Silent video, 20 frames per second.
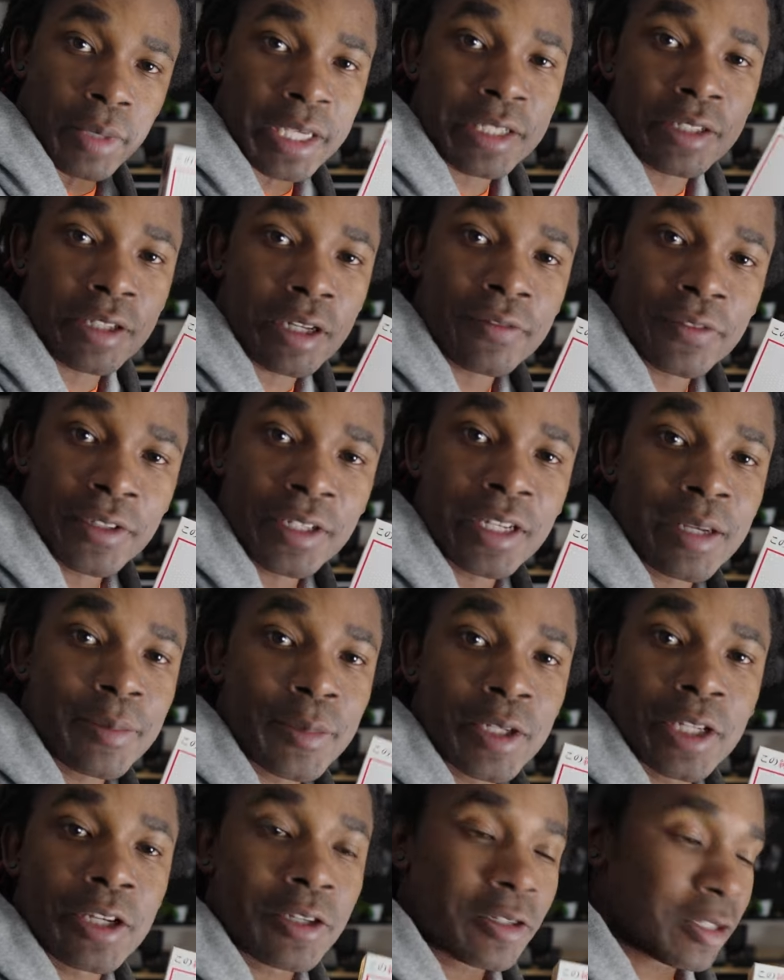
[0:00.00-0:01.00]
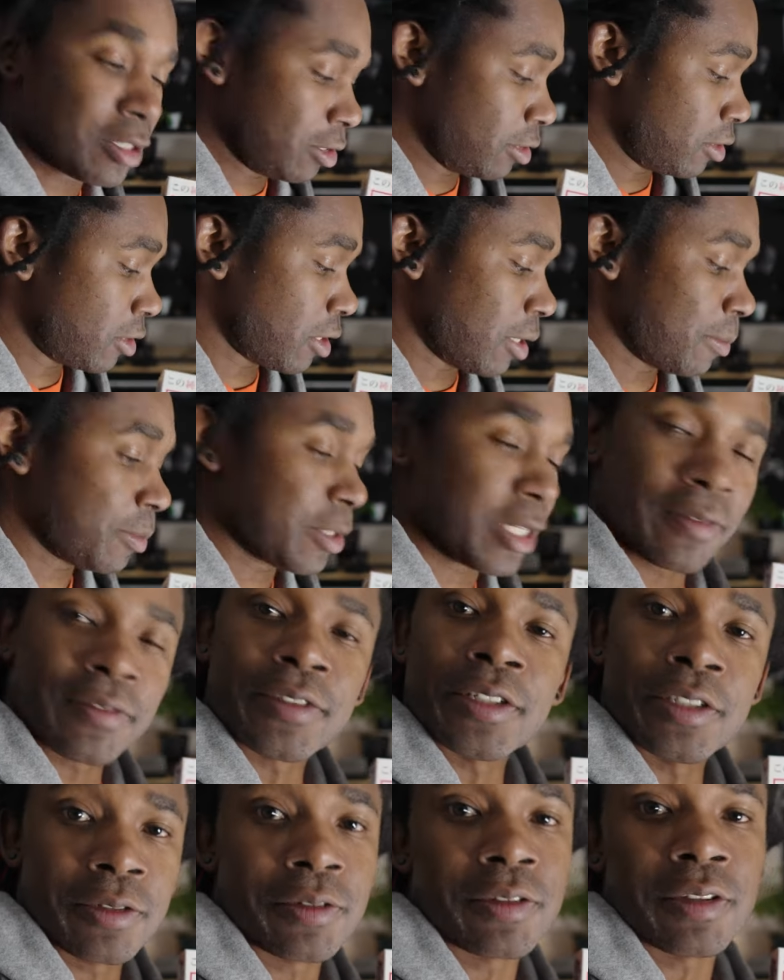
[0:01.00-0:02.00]
Based off the name alone, I'm
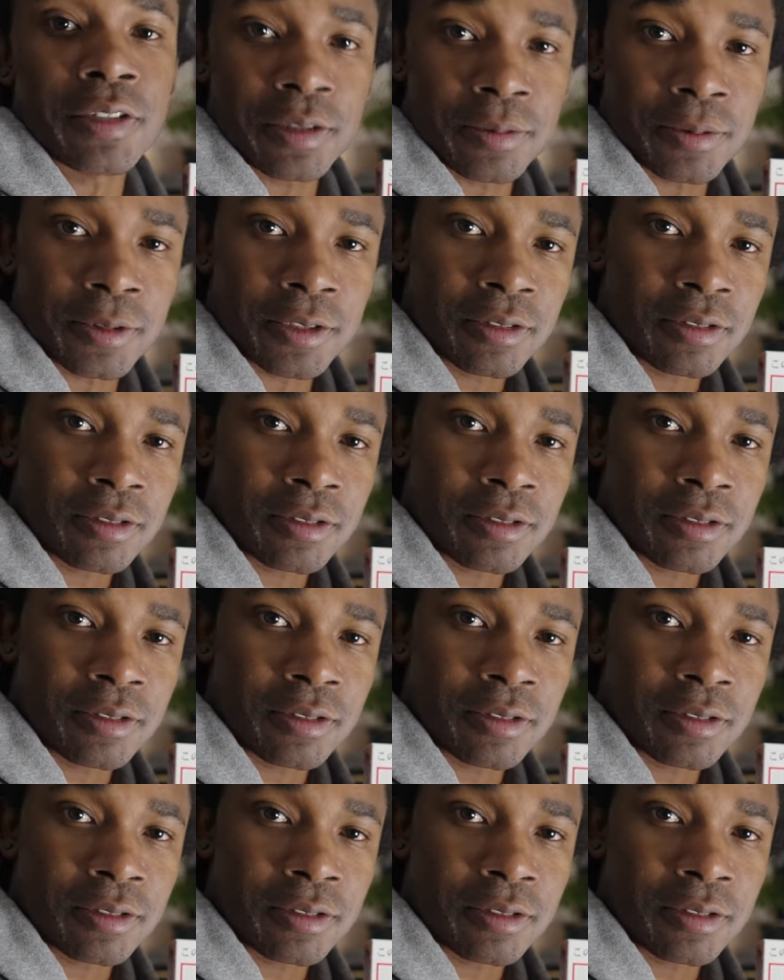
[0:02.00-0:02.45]
definitely doing this one.